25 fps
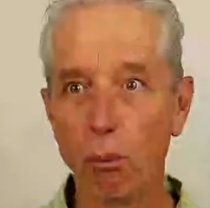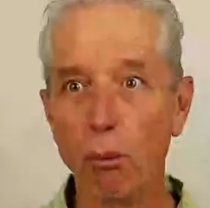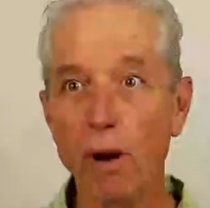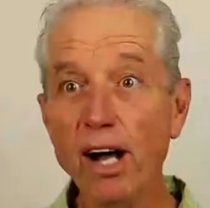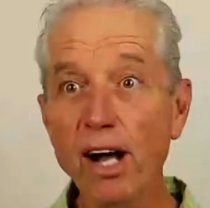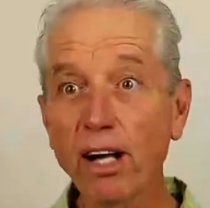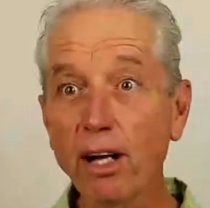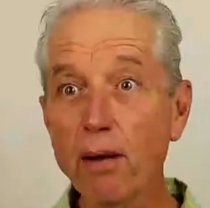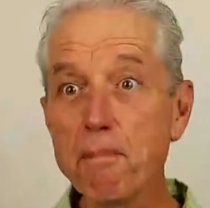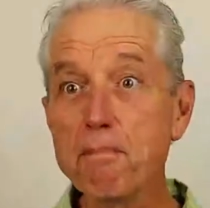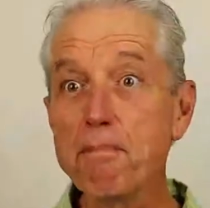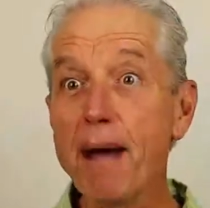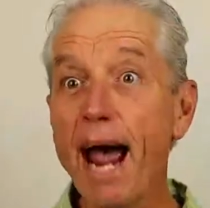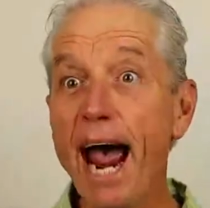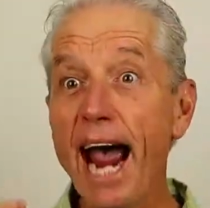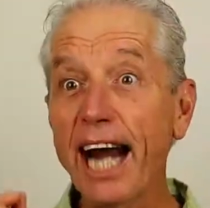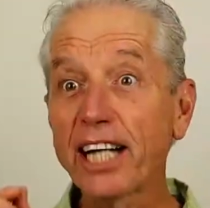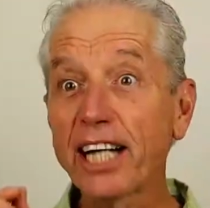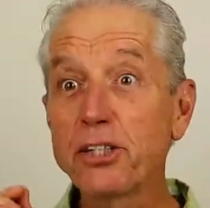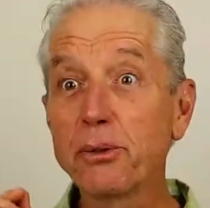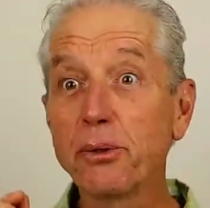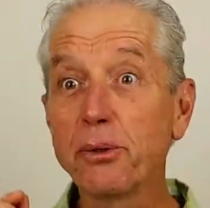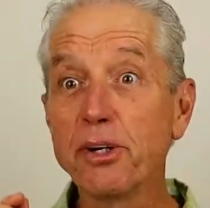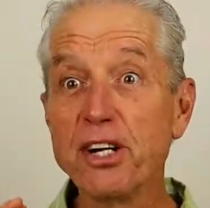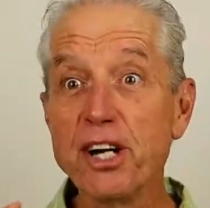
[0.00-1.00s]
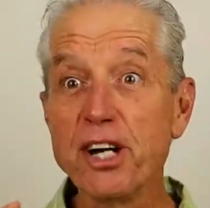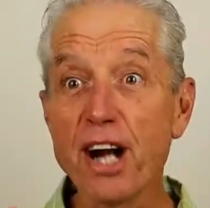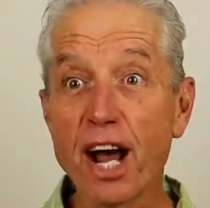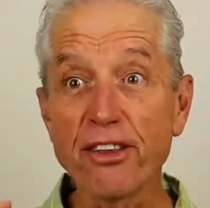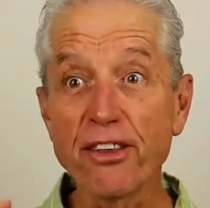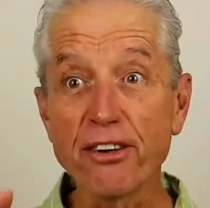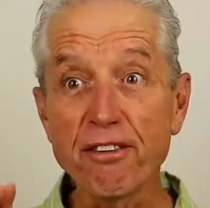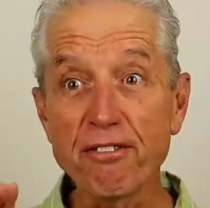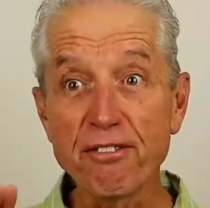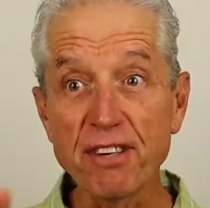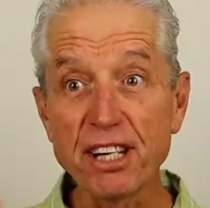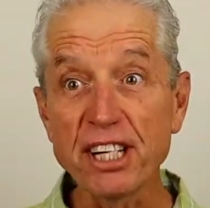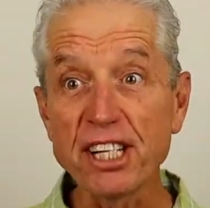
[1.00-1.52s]
Welcome back to
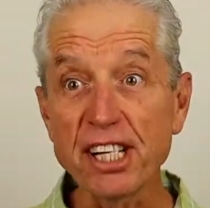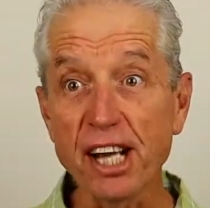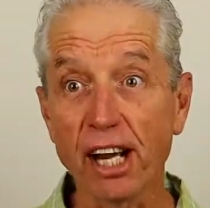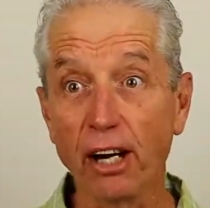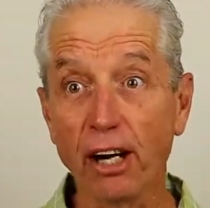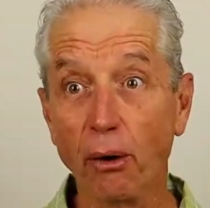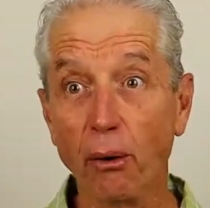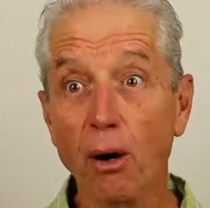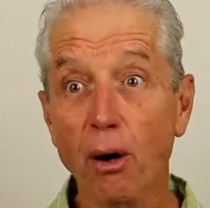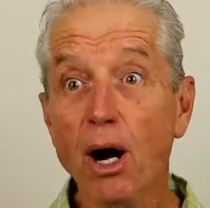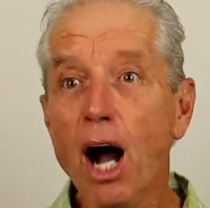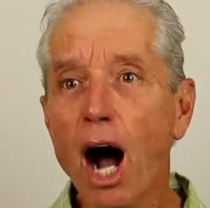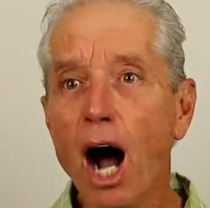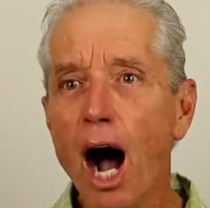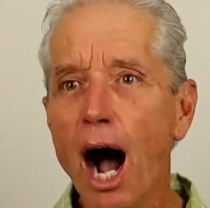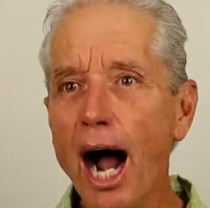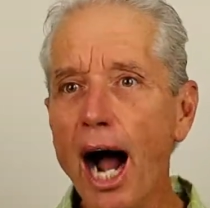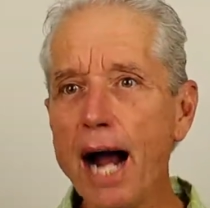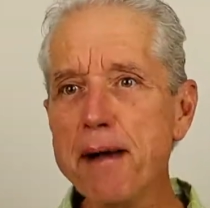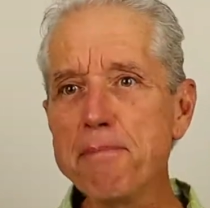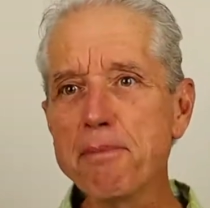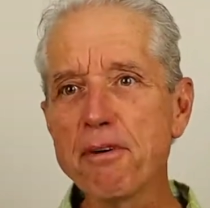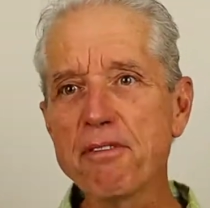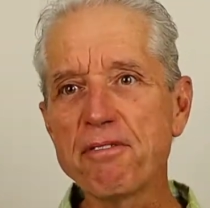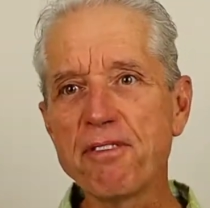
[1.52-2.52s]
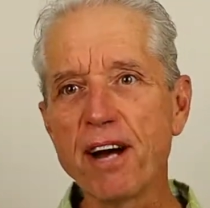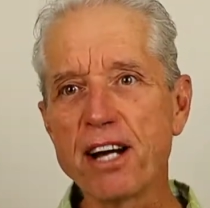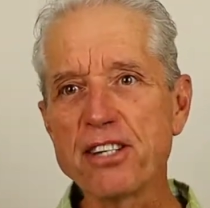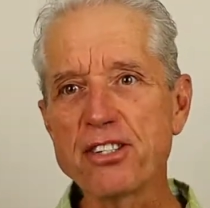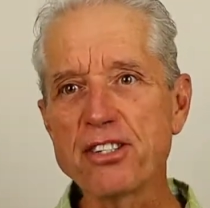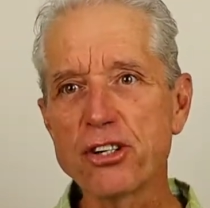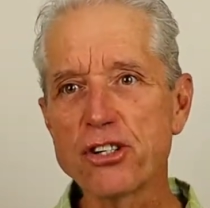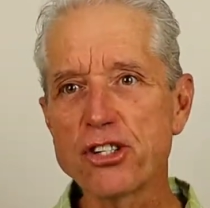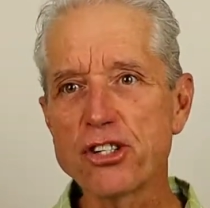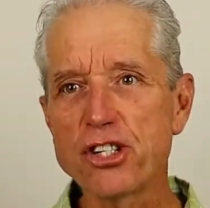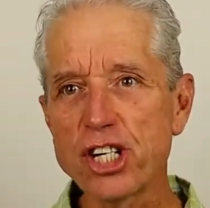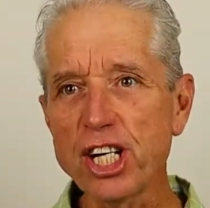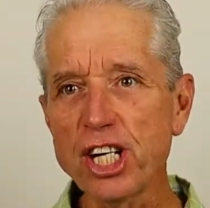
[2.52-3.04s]
another video. I'm
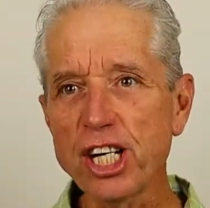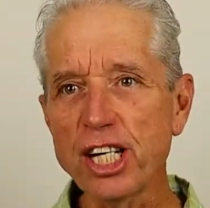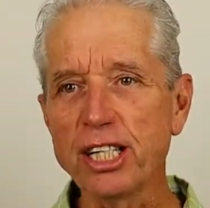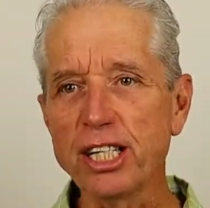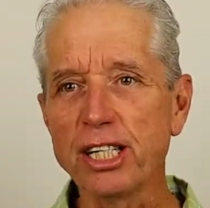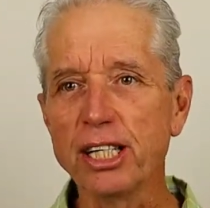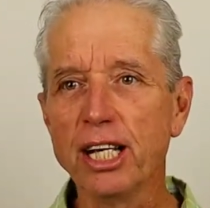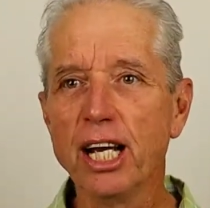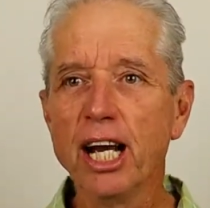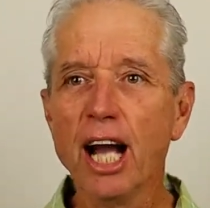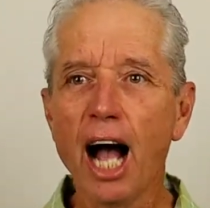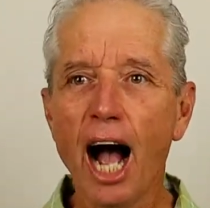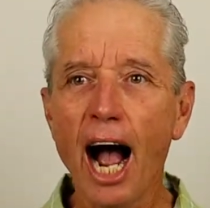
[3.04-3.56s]
Professor Chi.